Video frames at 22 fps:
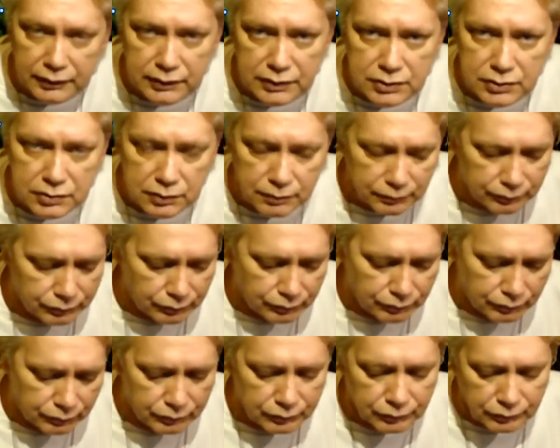just,
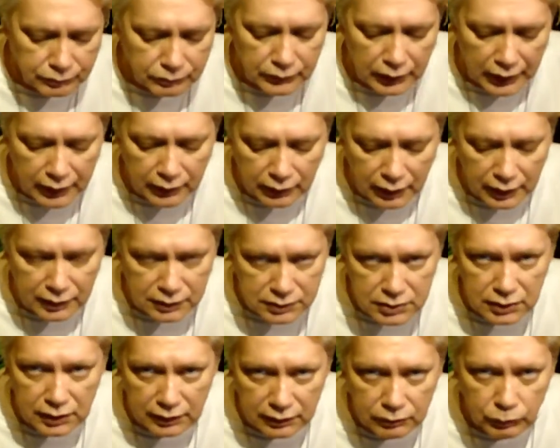yeah, like I
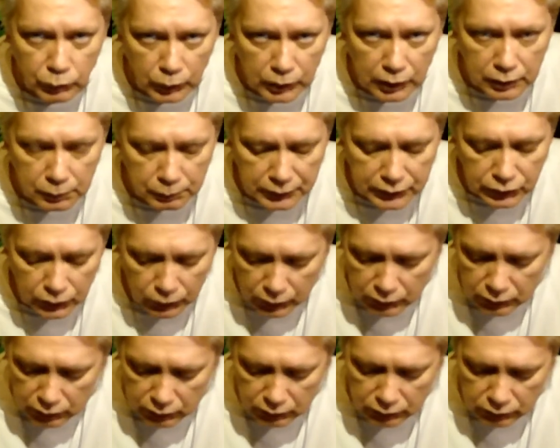said, we're going to be
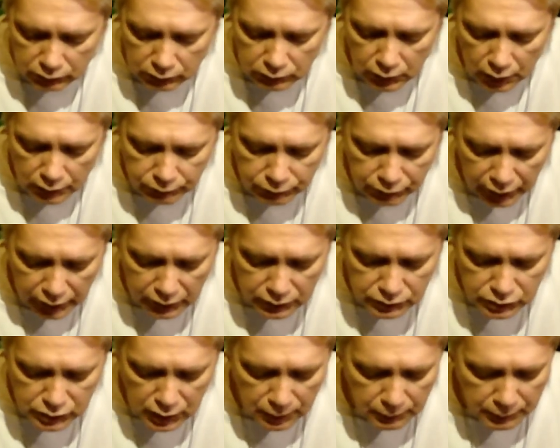doing love
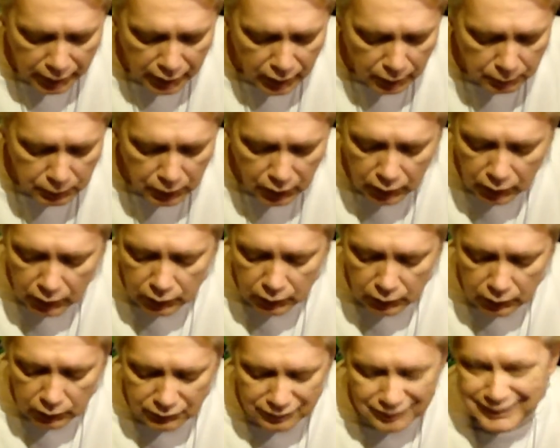readings coming up.
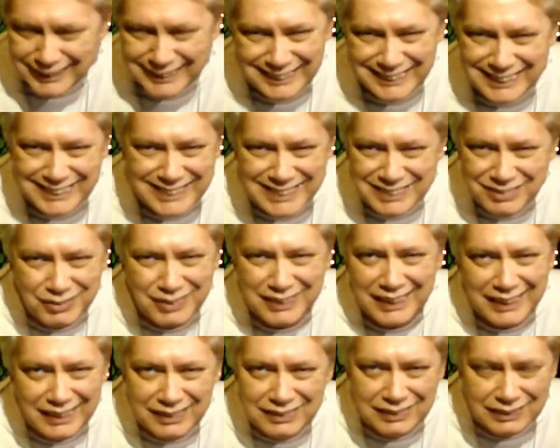Just
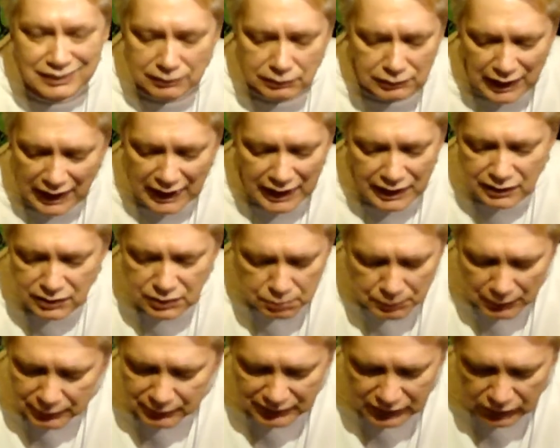within days,
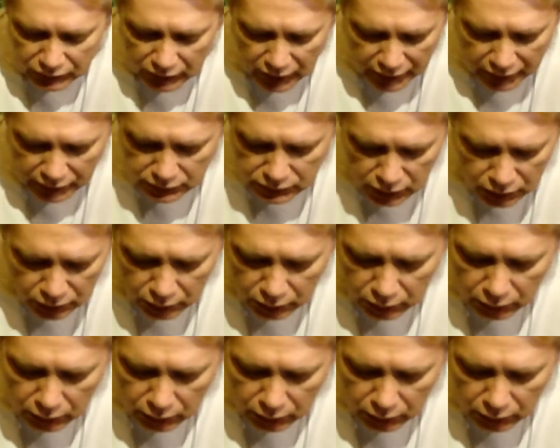maybe 2 days.